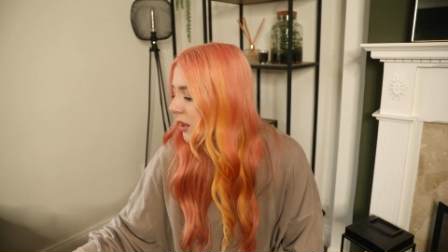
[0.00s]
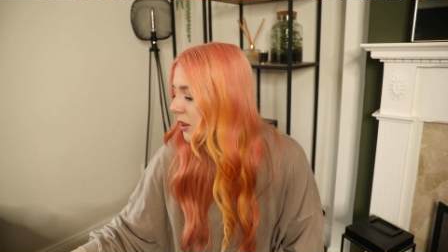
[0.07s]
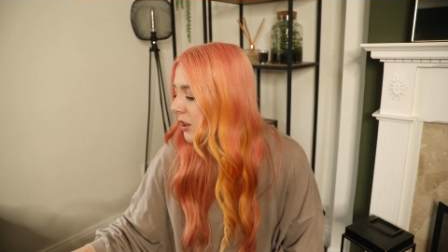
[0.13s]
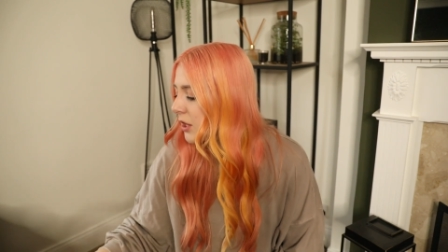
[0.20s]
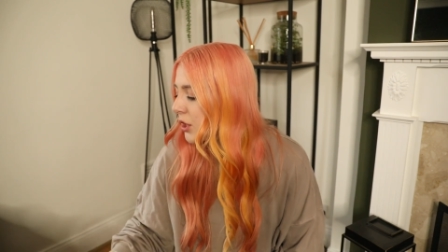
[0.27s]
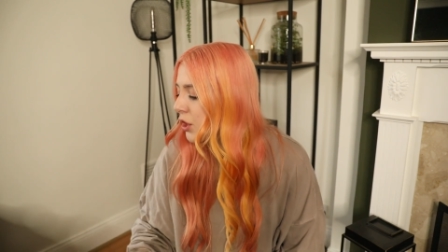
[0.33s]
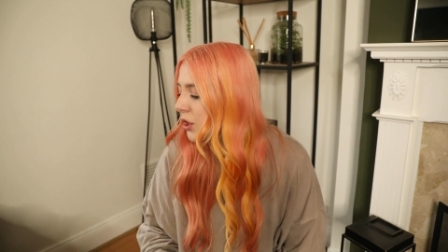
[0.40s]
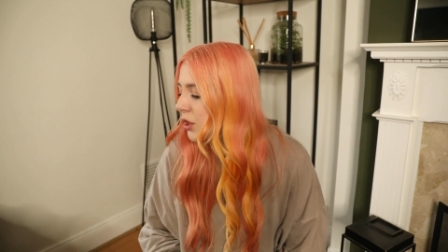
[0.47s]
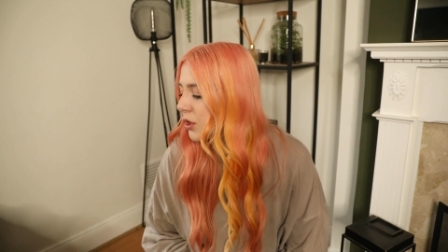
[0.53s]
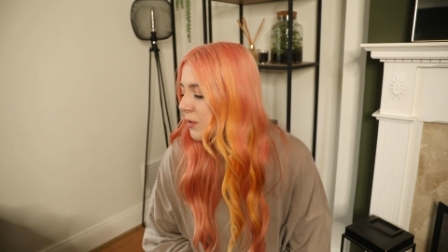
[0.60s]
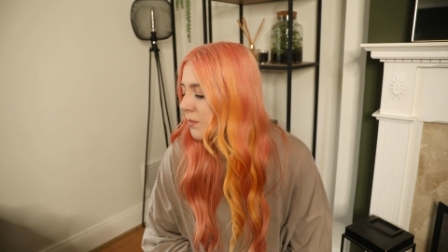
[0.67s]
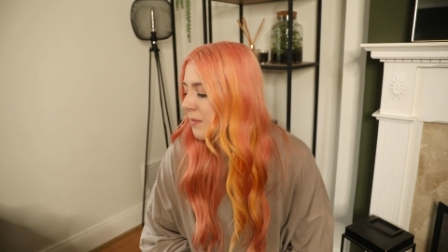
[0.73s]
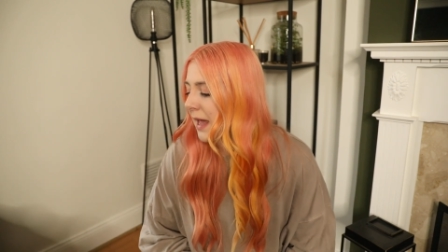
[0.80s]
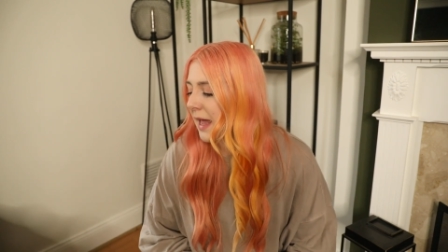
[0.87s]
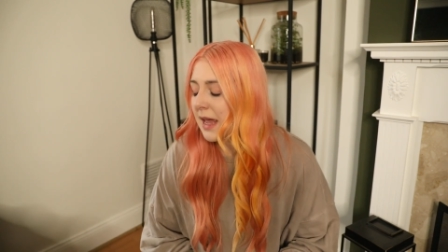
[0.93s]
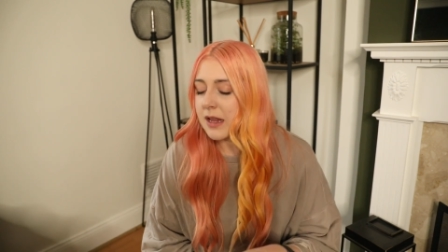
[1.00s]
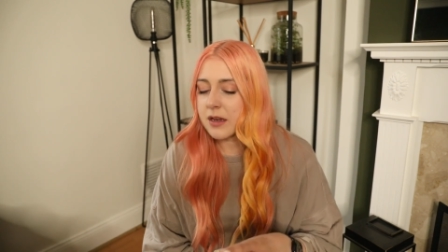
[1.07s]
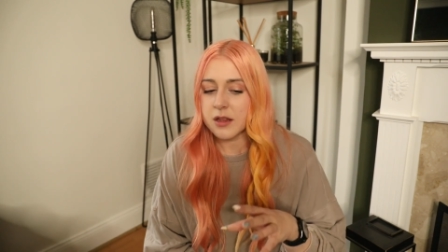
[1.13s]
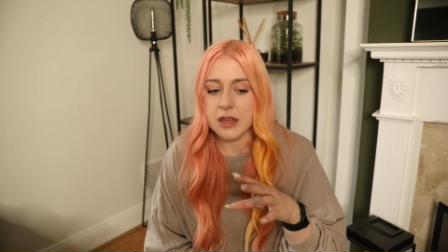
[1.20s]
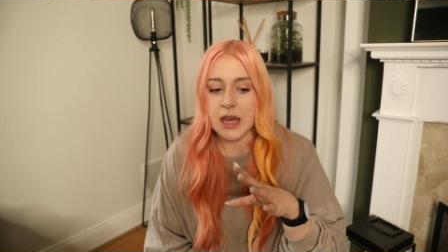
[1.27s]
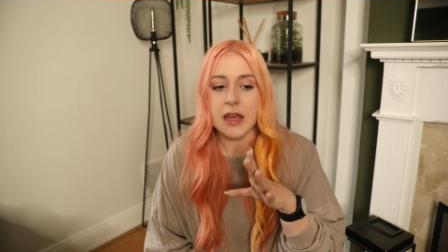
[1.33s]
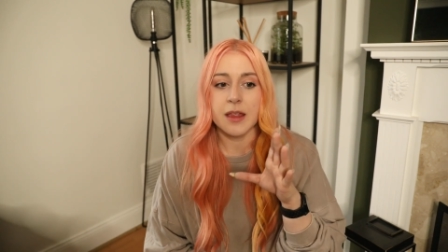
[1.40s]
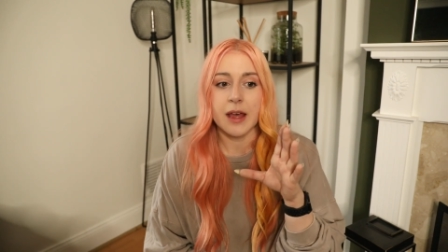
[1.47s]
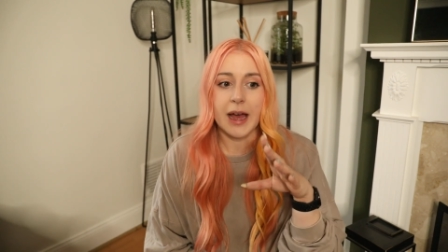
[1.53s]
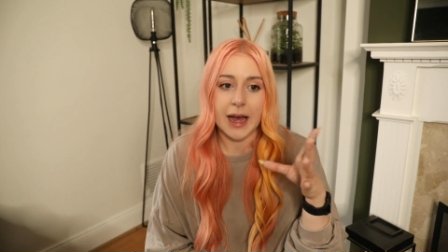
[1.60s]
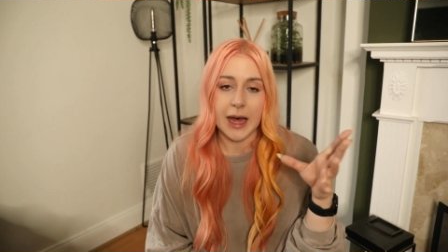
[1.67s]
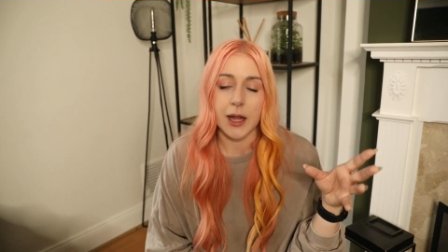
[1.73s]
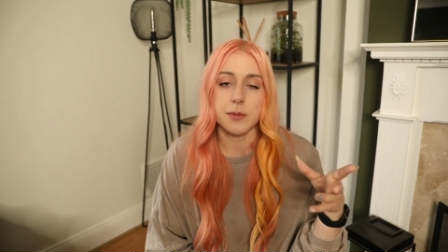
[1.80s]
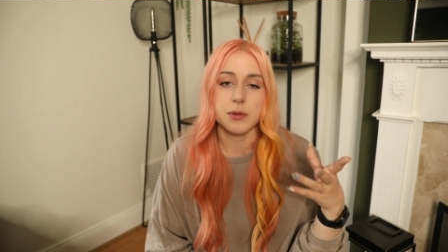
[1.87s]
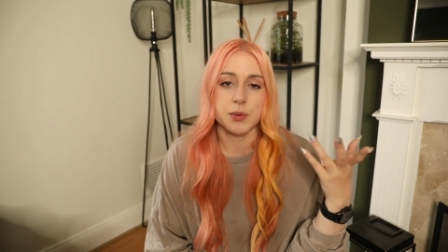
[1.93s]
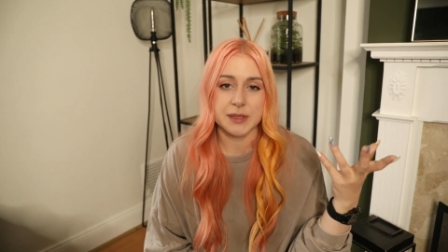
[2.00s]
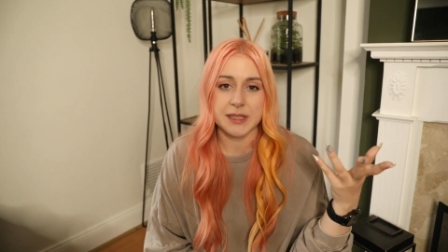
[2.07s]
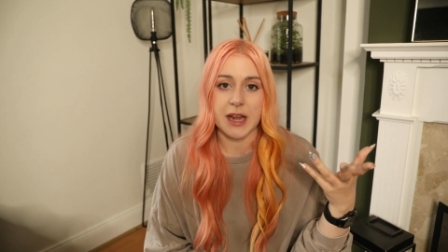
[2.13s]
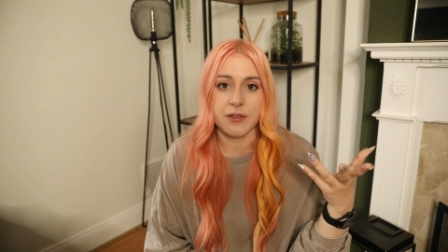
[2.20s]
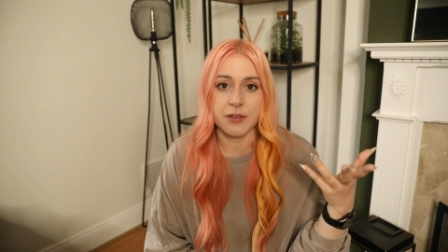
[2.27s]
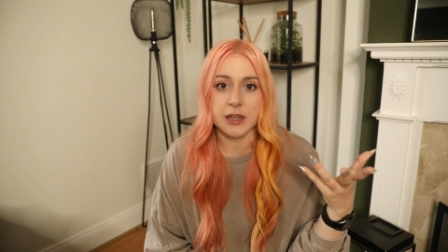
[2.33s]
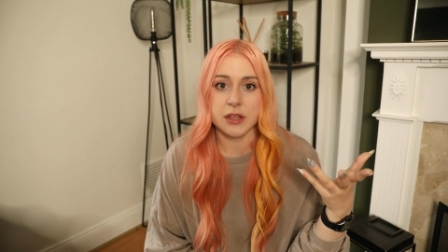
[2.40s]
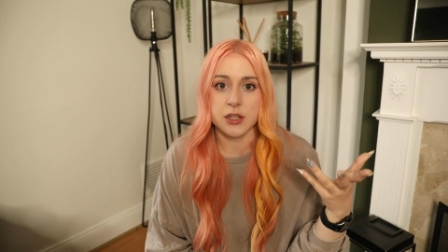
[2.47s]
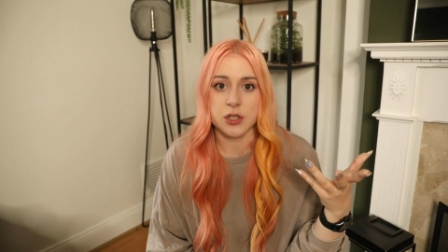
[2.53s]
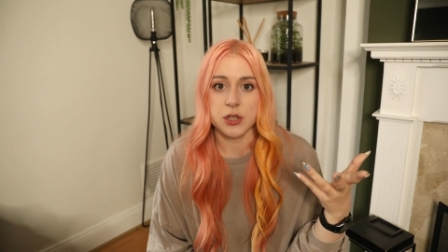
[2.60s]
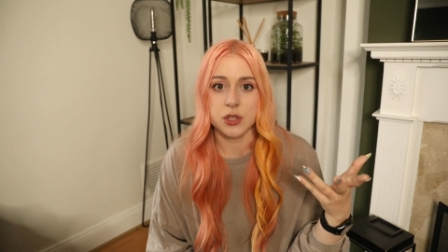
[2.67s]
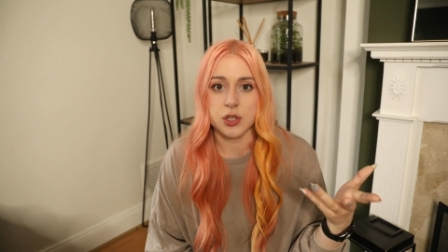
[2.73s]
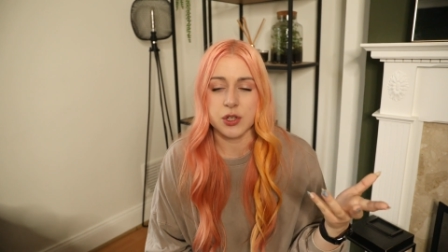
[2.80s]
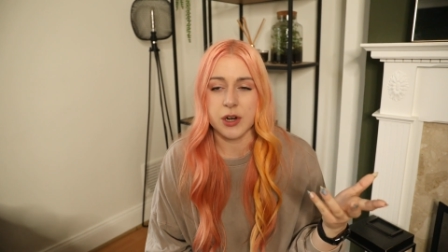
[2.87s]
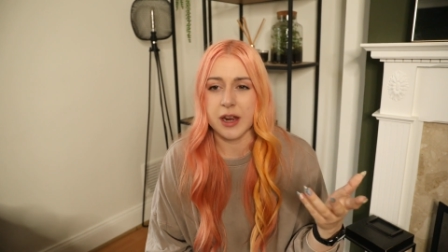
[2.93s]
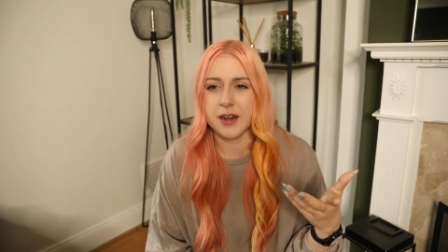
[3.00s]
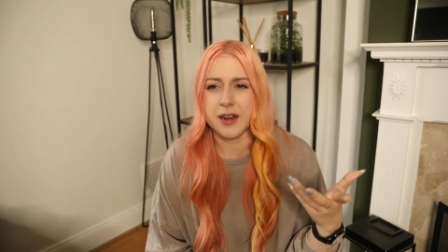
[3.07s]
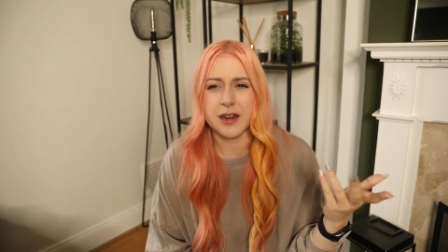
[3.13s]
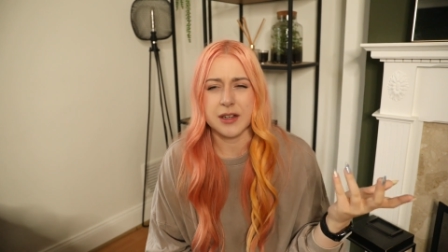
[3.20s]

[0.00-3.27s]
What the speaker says: The main thing that helped was definitely the touch training.